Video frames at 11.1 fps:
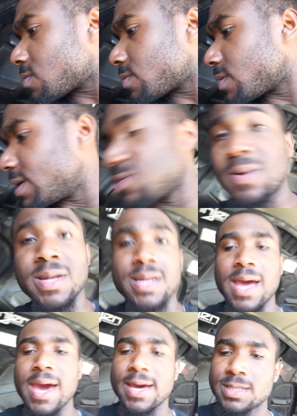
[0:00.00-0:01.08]
it's been an
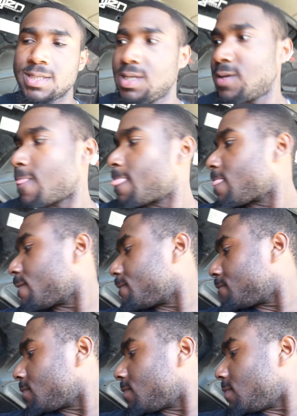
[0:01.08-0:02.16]
accident.
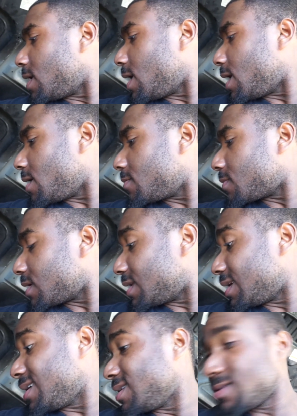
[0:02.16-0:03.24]
And
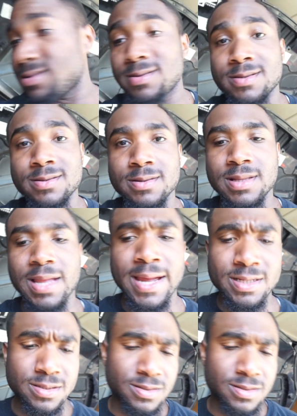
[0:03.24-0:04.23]
then not